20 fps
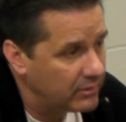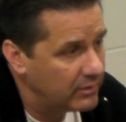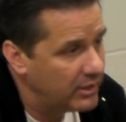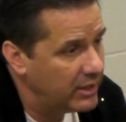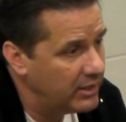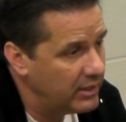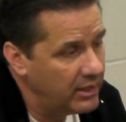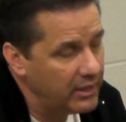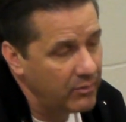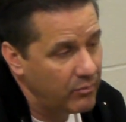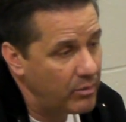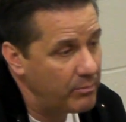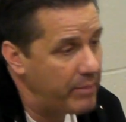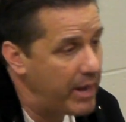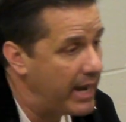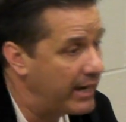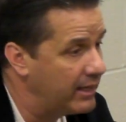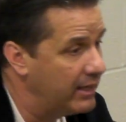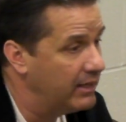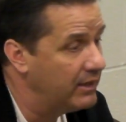And then he went
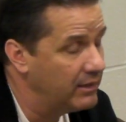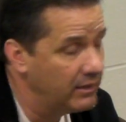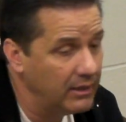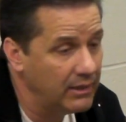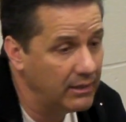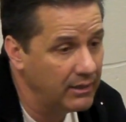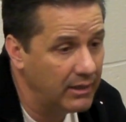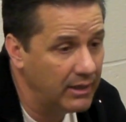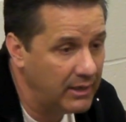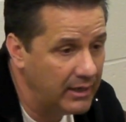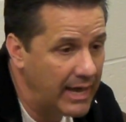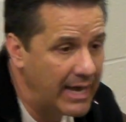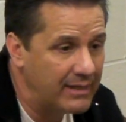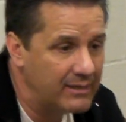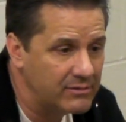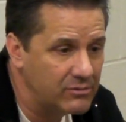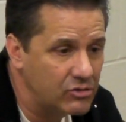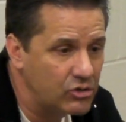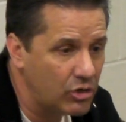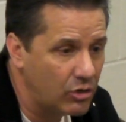back in, and, he, and that
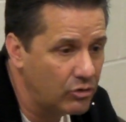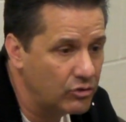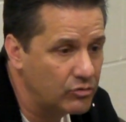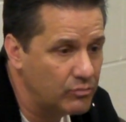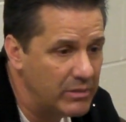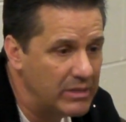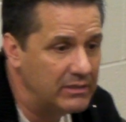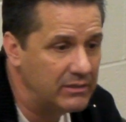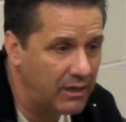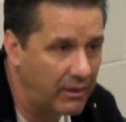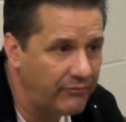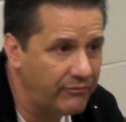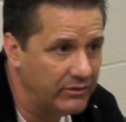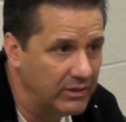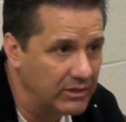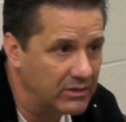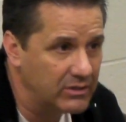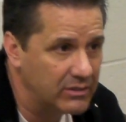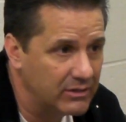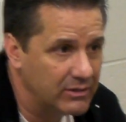shows me
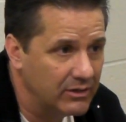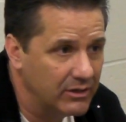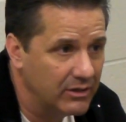toughness.